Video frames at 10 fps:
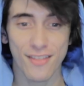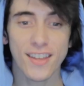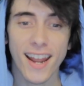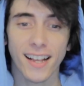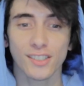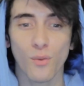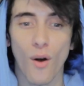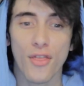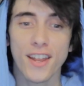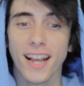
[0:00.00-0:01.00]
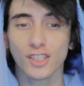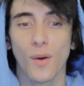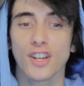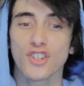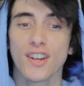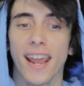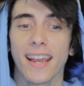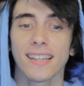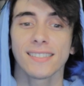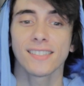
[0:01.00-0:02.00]
The next one, the next question
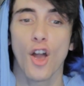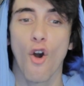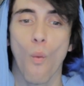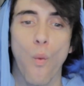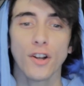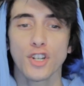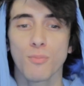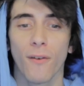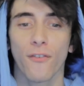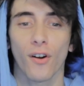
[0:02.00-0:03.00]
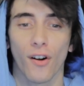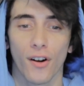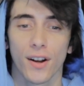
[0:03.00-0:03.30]
is, what do you prefer,